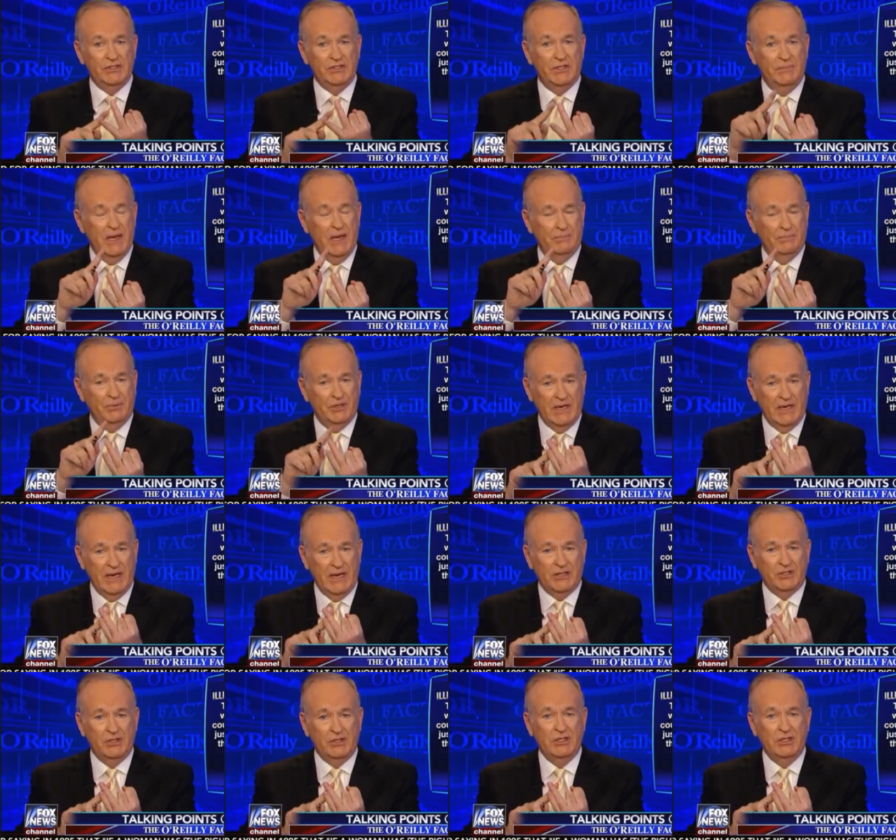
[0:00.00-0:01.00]
demand
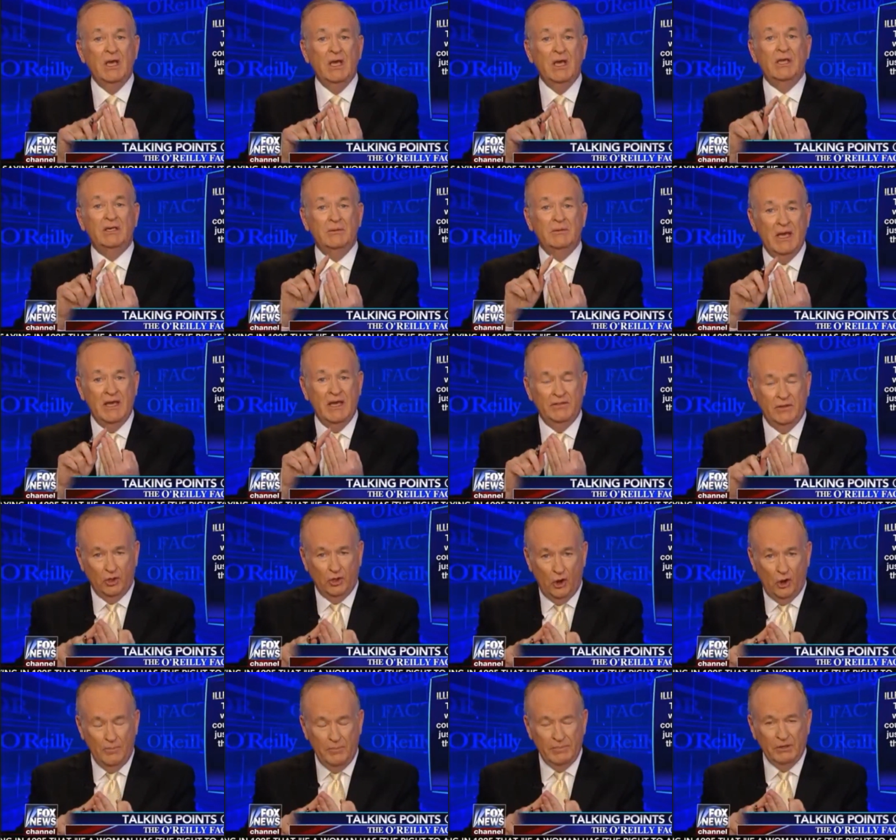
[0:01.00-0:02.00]
protection, demand the
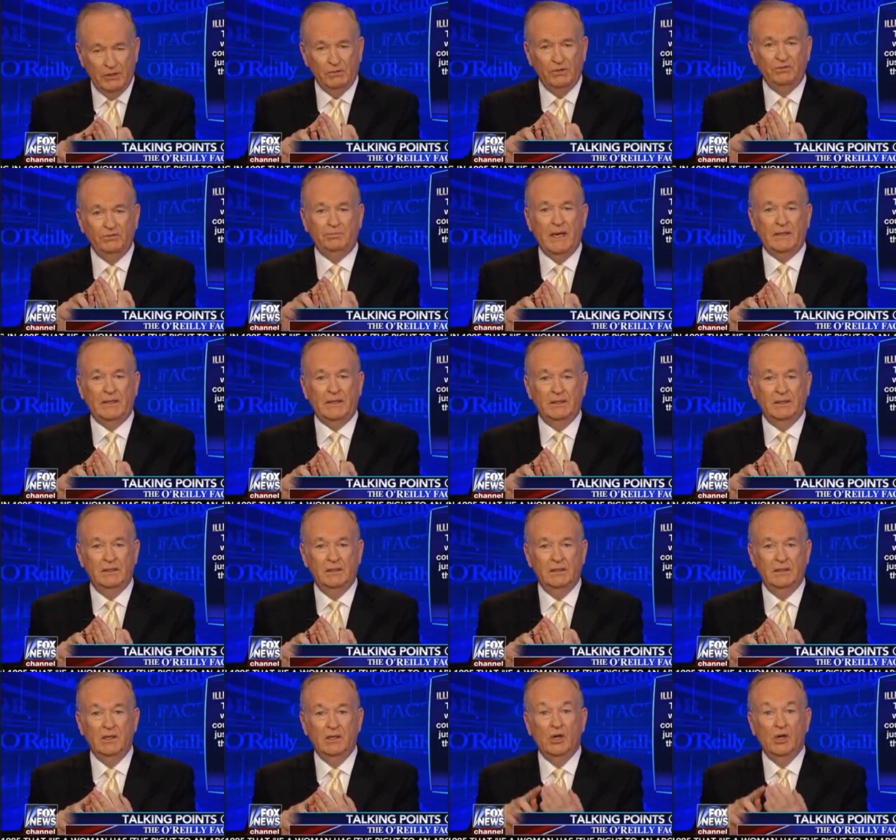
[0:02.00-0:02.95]
law be respected.